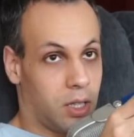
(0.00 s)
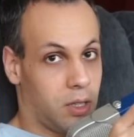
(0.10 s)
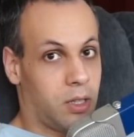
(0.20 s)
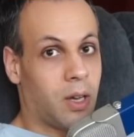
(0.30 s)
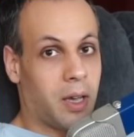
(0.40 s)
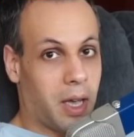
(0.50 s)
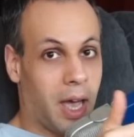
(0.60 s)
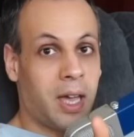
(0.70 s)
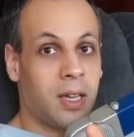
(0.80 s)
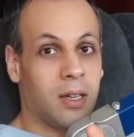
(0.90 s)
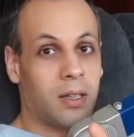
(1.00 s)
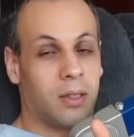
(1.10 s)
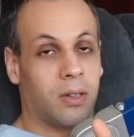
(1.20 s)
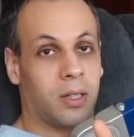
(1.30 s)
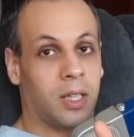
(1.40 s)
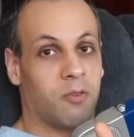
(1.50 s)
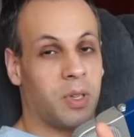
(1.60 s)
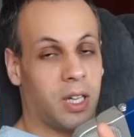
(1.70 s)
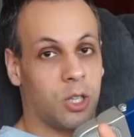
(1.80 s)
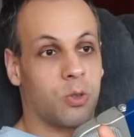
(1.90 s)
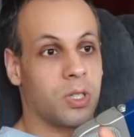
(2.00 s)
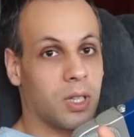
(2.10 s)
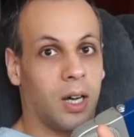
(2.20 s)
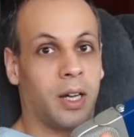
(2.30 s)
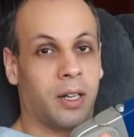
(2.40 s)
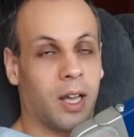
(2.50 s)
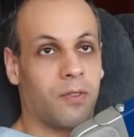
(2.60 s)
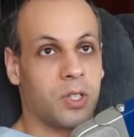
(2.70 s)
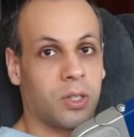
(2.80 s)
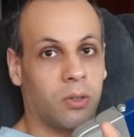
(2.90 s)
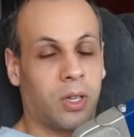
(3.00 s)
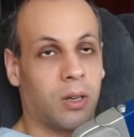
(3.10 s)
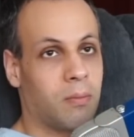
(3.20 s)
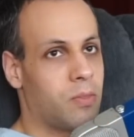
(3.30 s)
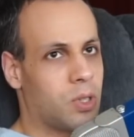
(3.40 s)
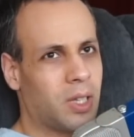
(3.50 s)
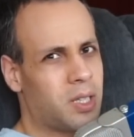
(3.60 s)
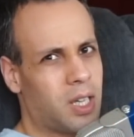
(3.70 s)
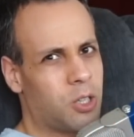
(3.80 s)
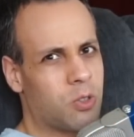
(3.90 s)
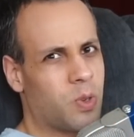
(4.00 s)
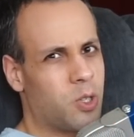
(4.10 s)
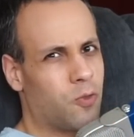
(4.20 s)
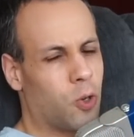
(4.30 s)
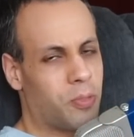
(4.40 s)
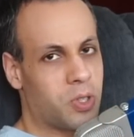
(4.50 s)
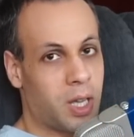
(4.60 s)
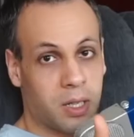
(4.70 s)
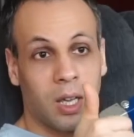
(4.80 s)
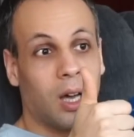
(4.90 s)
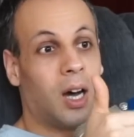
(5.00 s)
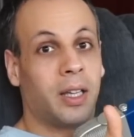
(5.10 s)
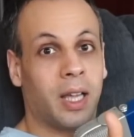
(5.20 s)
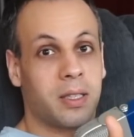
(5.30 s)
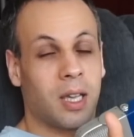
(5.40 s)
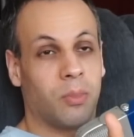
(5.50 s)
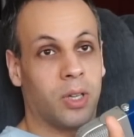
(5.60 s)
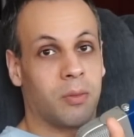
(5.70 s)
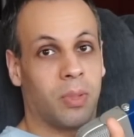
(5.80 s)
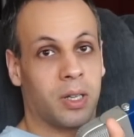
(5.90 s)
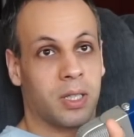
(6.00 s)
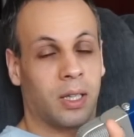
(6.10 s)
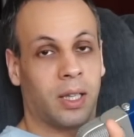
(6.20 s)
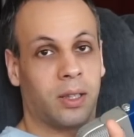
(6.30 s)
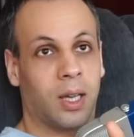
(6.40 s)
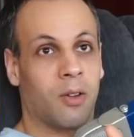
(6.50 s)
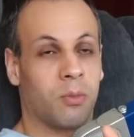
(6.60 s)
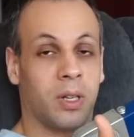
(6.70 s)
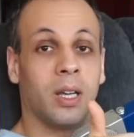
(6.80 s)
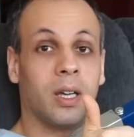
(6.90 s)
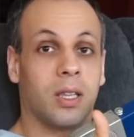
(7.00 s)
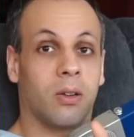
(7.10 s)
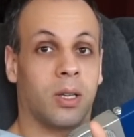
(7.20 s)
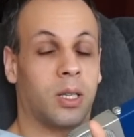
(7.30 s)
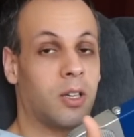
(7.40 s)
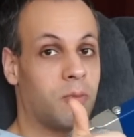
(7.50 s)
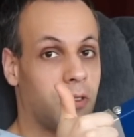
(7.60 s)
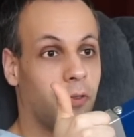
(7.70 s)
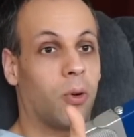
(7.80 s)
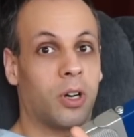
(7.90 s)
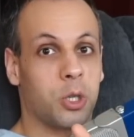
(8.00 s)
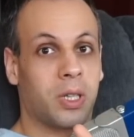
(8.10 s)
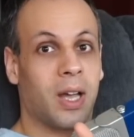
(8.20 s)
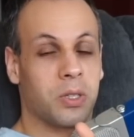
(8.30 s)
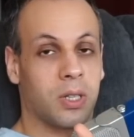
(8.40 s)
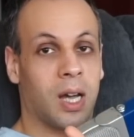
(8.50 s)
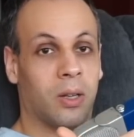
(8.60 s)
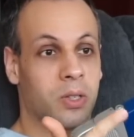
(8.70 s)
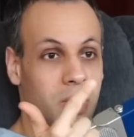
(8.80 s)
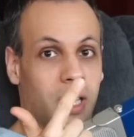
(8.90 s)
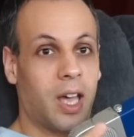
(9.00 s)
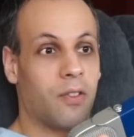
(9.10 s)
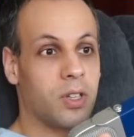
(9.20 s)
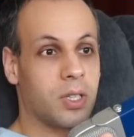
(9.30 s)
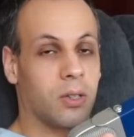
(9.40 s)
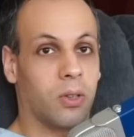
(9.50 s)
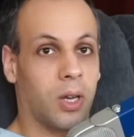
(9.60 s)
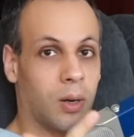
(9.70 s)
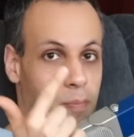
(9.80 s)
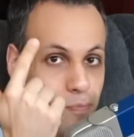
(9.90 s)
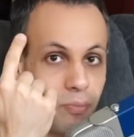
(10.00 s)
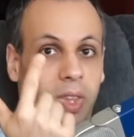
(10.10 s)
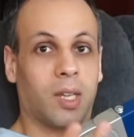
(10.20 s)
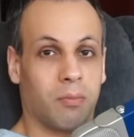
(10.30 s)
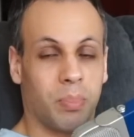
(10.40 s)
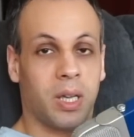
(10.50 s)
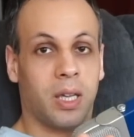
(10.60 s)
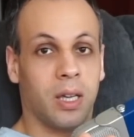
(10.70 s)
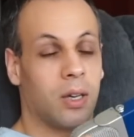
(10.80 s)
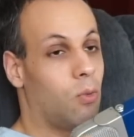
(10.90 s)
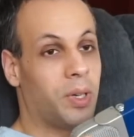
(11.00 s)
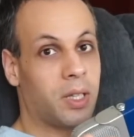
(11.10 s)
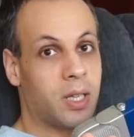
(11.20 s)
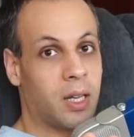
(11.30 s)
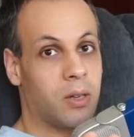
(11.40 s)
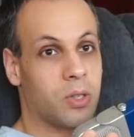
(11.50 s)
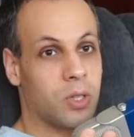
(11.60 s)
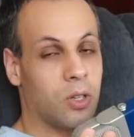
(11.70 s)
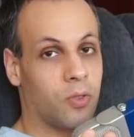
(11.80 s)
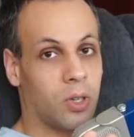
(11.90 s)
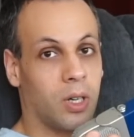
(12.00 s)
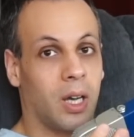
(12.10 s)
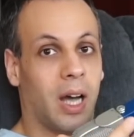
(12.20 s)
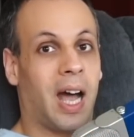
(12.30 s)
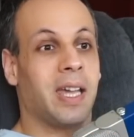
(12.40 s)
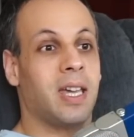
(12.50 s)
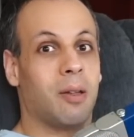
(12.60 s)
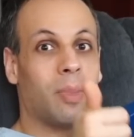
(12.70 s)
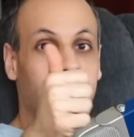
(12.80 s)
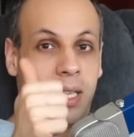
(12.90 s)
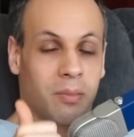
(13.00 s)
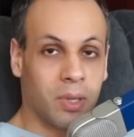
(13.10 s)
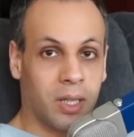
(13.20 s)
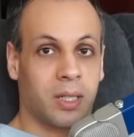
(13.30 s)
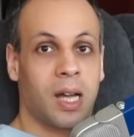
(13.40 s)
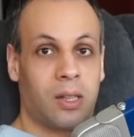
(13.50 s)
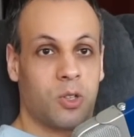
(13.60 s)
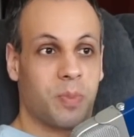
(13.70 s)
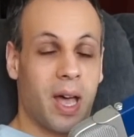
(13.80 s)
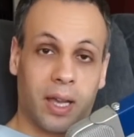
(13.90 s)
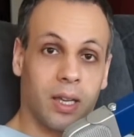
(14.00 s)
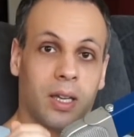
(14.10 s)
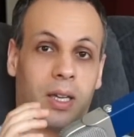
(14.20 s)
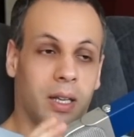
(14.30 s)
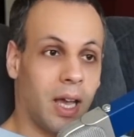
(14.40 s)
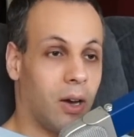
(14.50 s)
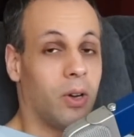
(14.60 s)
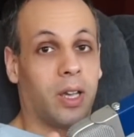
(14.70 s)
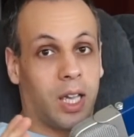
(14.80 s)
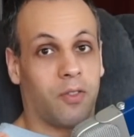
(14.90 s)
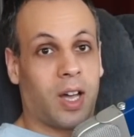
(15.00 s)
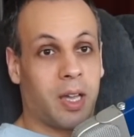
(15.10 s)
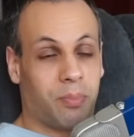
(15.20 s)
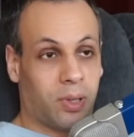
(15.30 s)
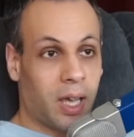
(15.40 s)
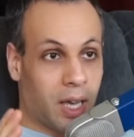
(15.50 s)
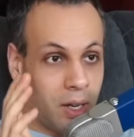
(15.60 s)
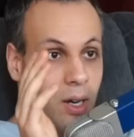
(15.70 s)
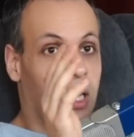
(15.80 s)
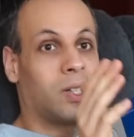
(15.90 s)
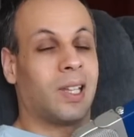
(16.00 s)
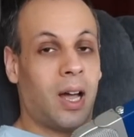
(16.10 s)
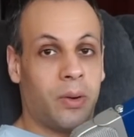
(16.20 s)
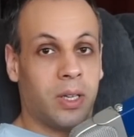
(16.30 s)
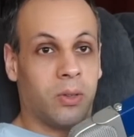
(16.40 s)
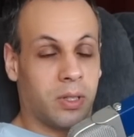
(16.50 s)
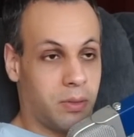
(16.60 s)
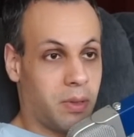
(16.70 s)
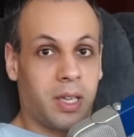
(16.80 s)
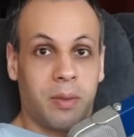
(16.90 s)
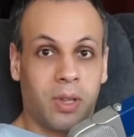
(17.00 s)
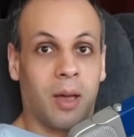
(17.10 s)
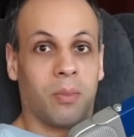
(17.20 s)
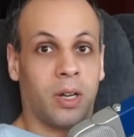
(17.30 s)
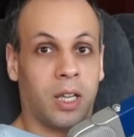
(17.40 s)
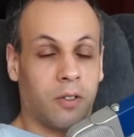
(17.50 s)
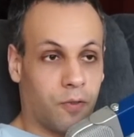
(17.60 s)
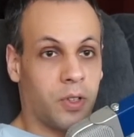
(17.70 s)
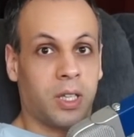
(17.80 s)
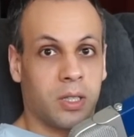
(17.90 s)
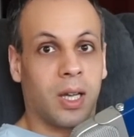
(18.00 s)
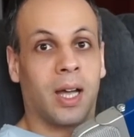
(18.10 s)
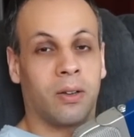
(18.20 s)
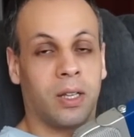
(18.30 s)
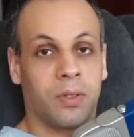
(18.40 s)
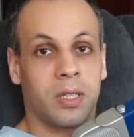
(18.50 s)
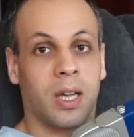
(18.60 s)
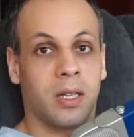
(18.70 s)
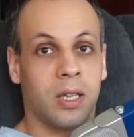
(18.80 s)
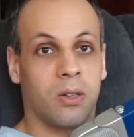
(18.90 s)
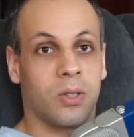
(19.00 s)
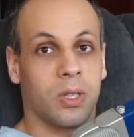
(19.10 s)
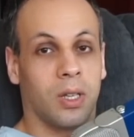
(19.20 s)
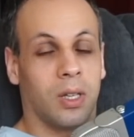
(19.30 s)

Yeah, a, they're going to give me interest on it every single year. So let's say interest rates are 4%. On that 10 million bucks I lent the government, they're going to give me $400,000 every single year. And B, when the 10 years is over, I get my $10 million back. Now, if I plan on allowing you to, to keep that money for the entirety of the 10 years,